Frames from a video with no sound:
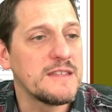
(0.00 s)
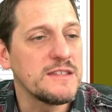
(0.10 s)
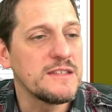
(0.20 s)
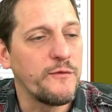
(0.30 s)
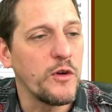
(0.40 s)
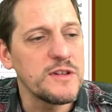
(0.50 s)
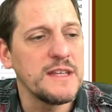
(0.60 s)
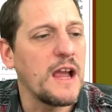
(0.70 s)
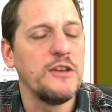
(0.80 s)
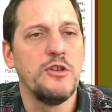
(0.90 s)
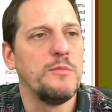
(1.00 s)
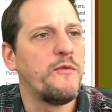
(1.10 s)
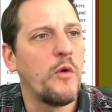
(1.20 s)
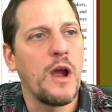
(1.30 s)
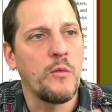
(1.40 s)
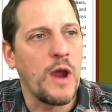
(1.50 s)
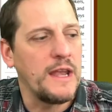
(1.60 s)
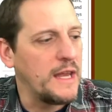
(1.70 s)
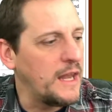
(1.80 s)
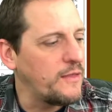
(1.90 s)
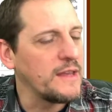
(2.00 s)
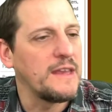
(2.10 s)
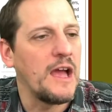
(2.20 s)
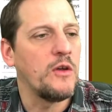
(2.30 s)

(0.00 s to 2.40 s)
is the first thing I do. Before I write anything down,